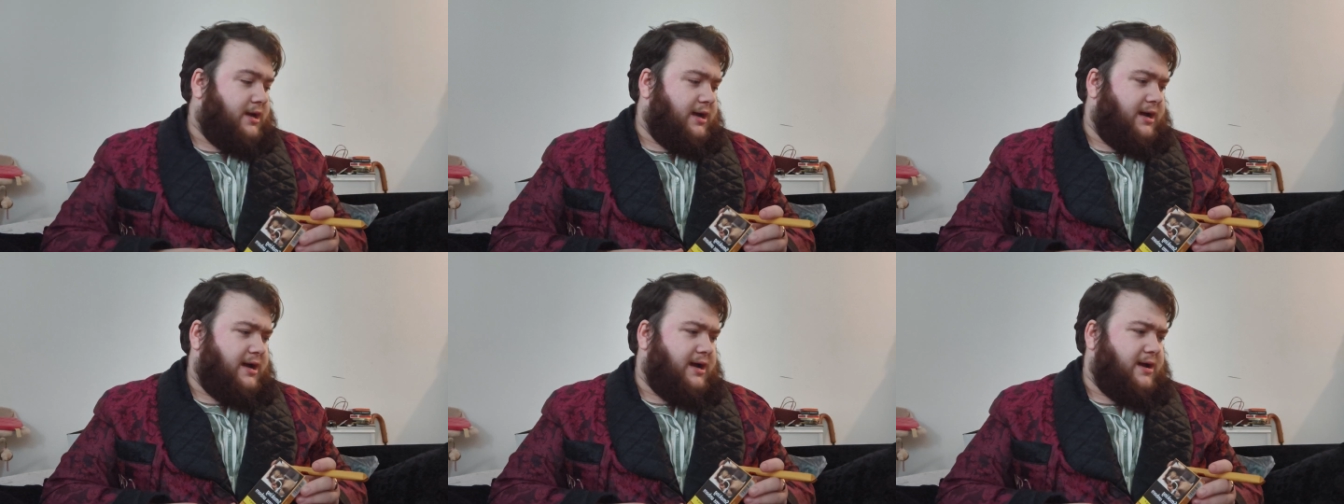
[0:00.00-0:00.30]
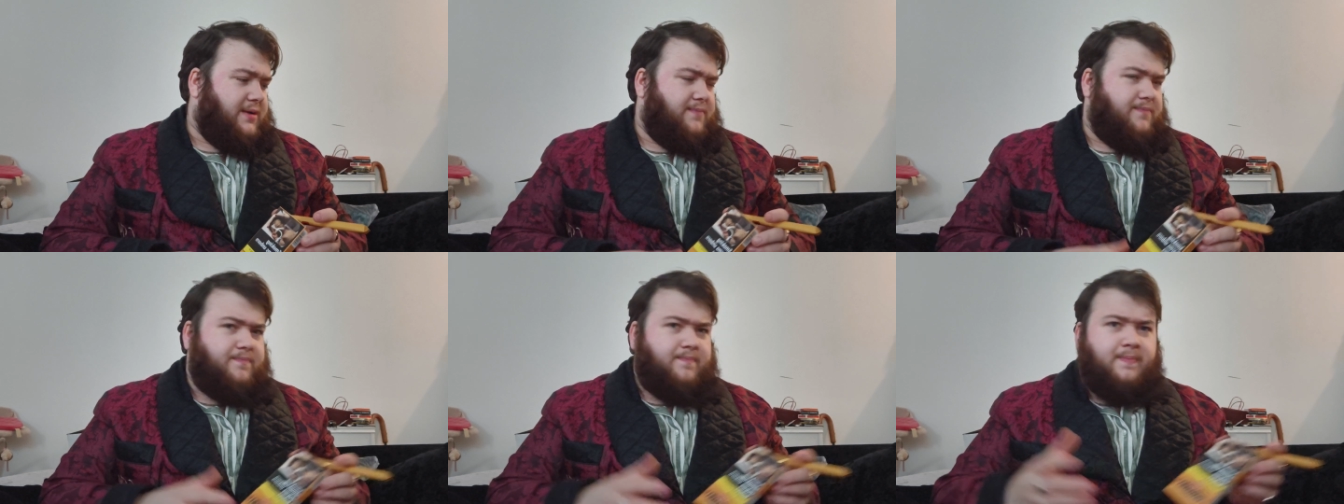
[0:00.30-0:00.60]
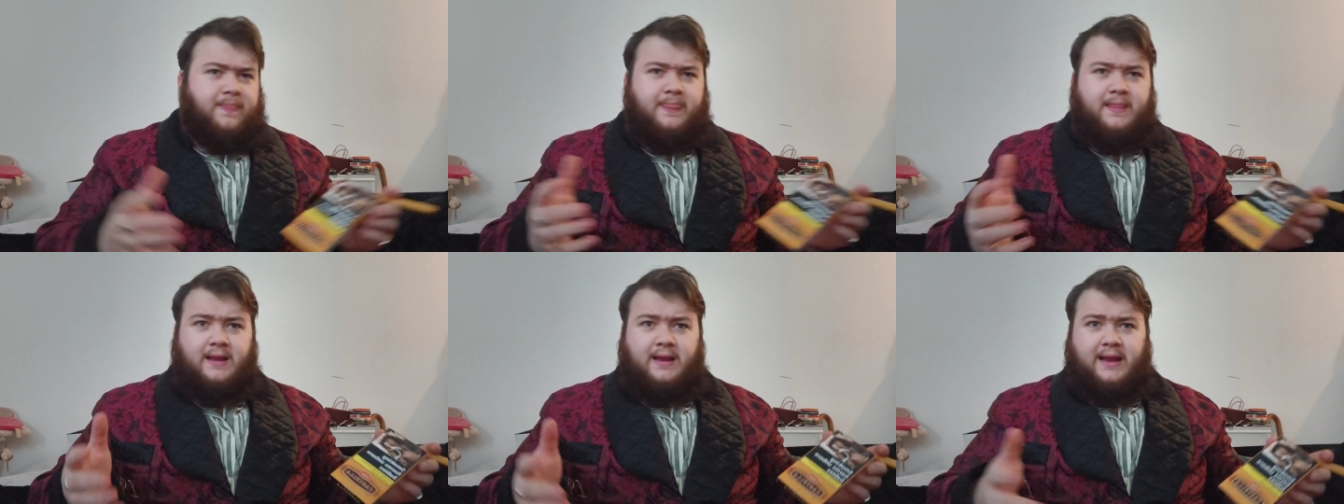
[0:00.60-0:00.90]

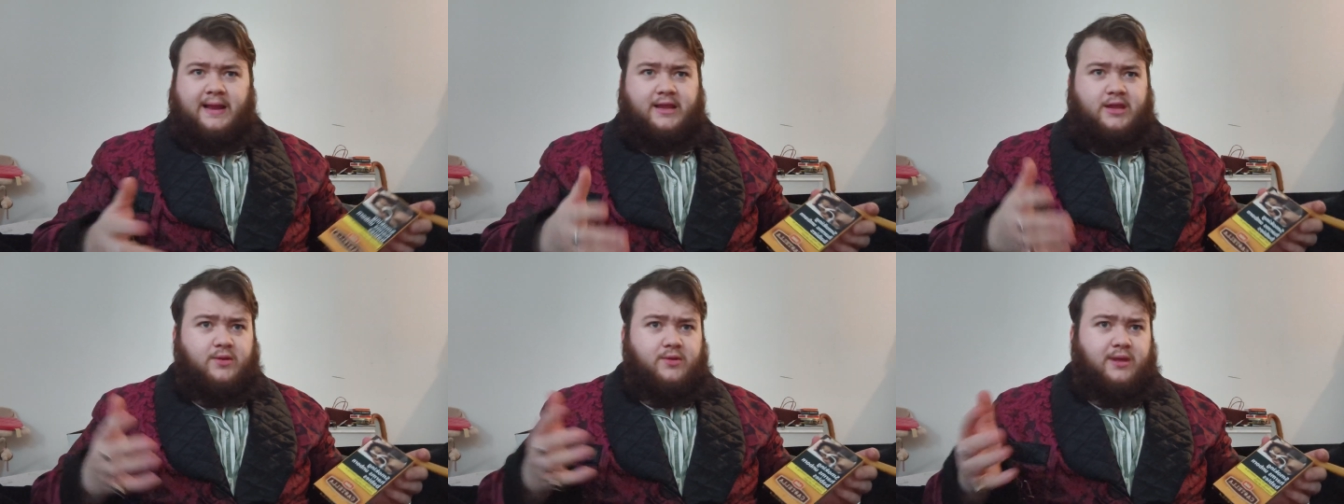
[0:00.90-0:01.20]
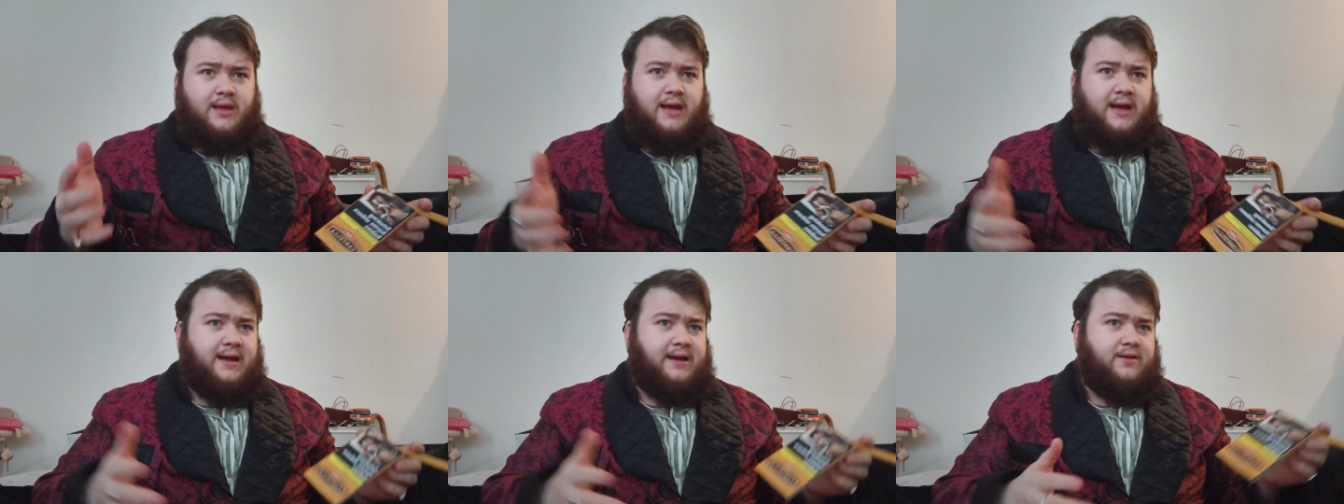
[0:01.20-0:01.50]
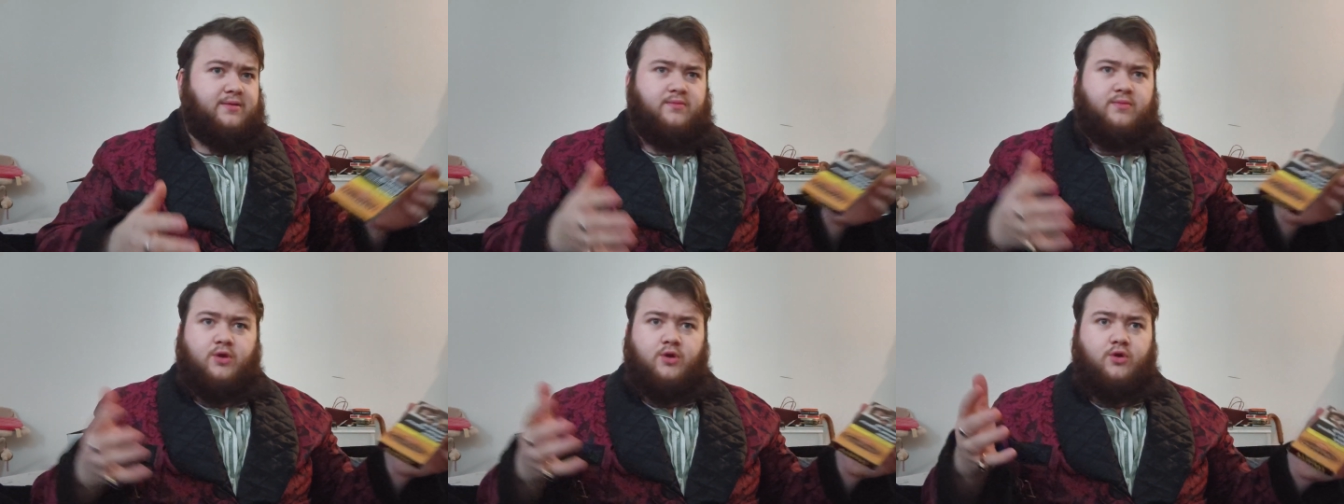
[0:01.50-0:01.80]
Like you
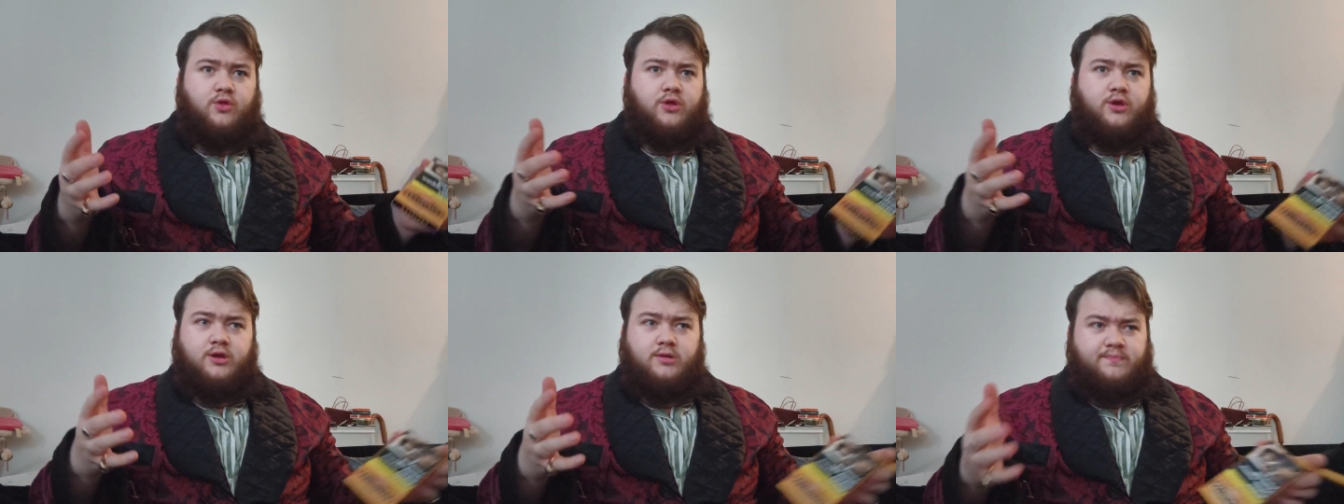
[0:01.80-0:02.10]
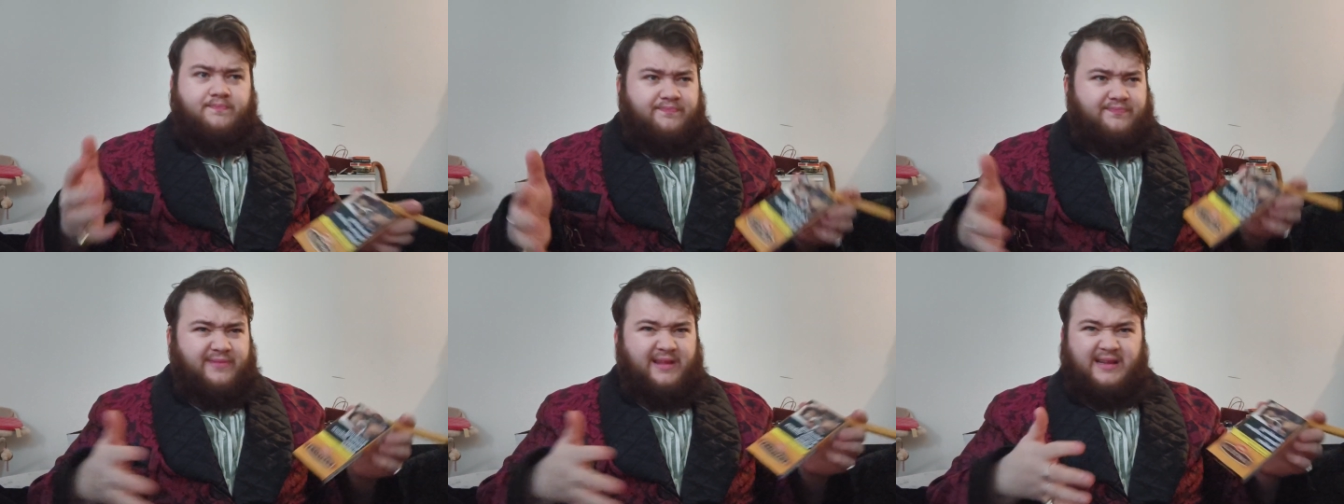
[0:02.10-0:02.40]
can other